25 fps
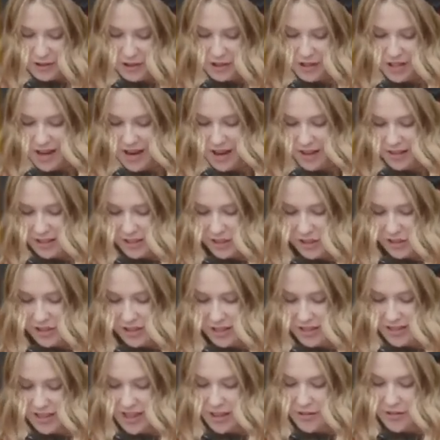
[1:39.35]
challenged
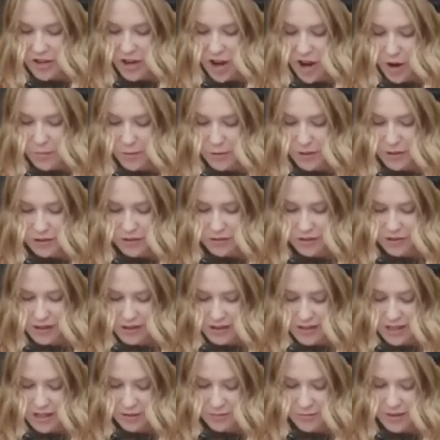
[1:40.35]
and given
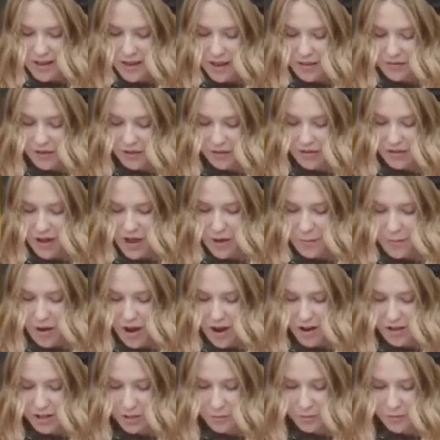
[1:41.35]
opportunities we never thought
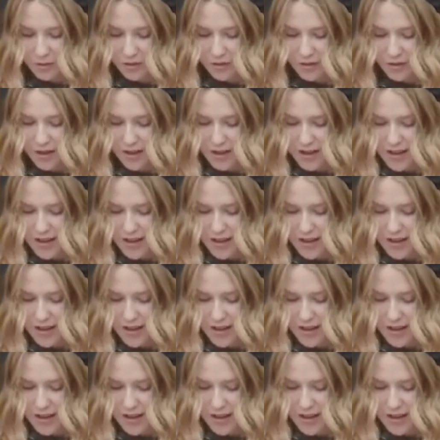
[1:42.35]
possible